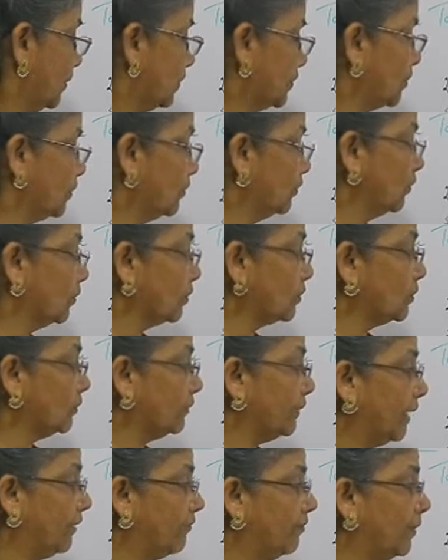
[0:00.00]
So those
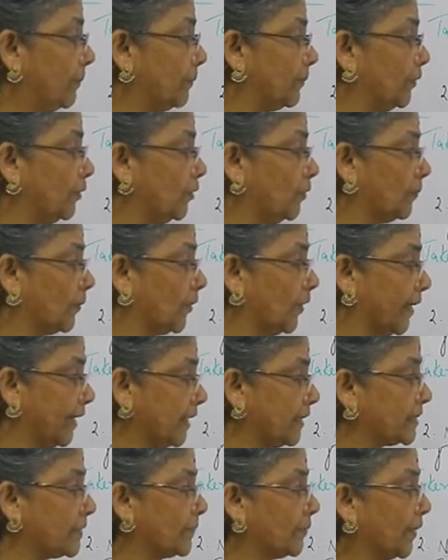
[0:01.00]
who develop new
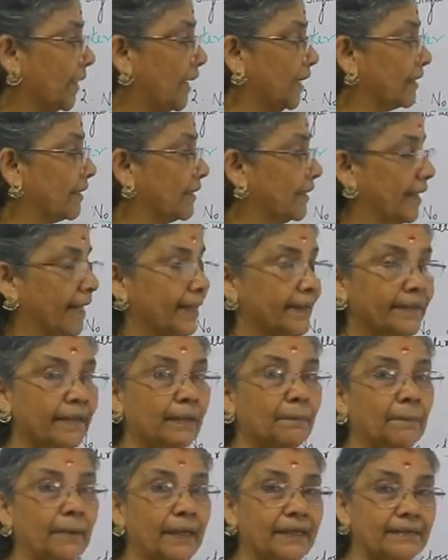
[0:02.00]
products are
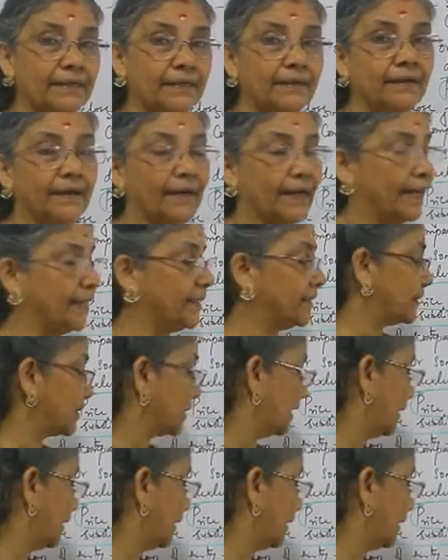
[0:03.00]
granted patent rights